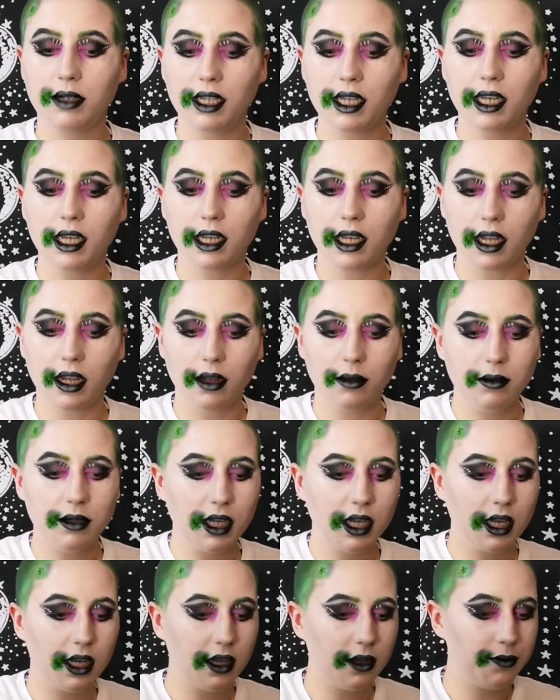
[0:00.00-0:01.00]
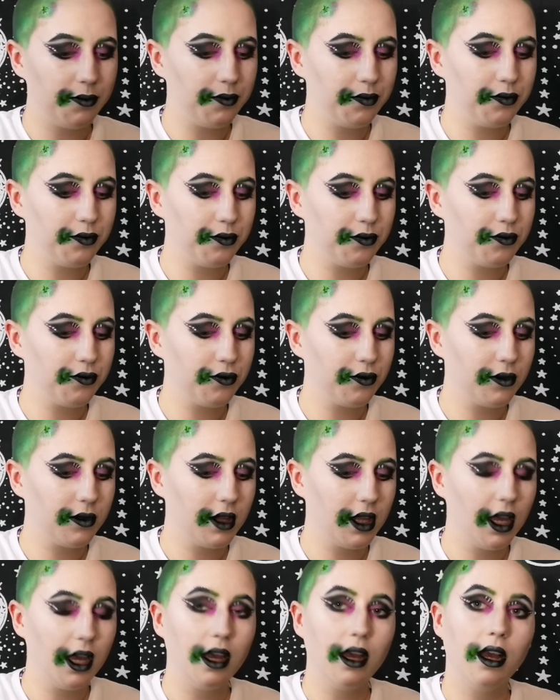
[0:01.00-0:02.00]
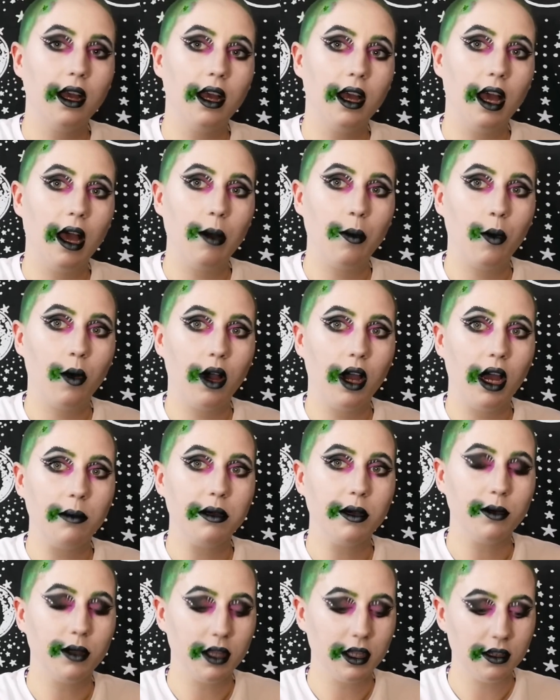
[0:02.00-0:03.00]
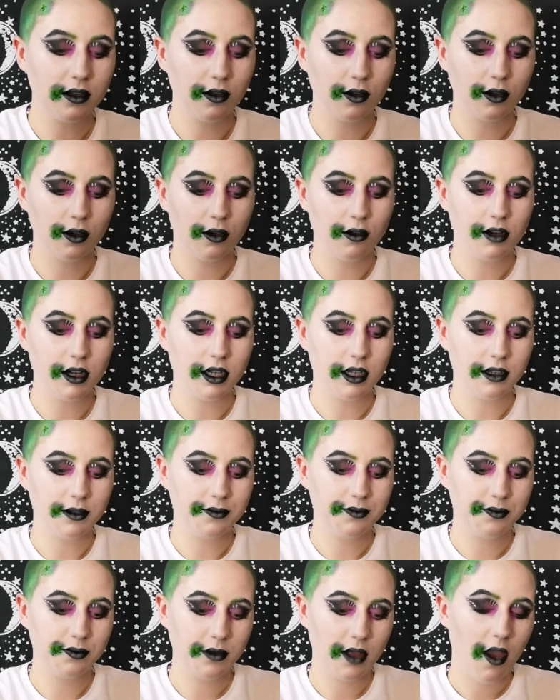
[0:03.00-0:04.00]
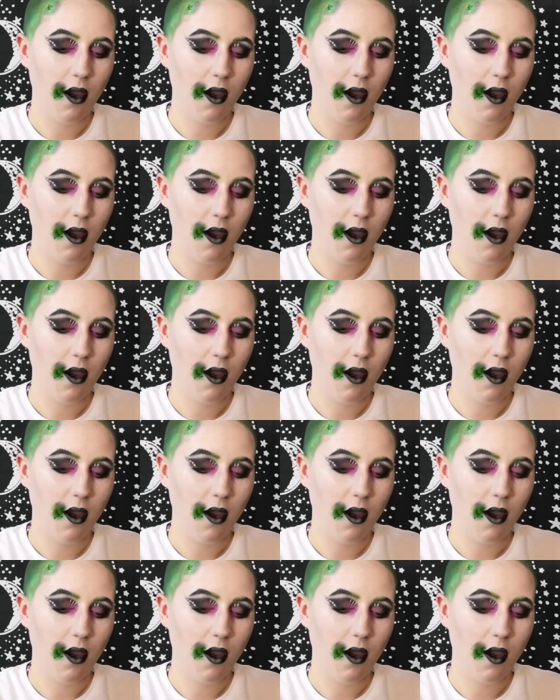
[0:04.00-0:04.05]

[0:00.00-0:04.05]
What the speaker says: I'm digging it, I'm quite happy with this look already.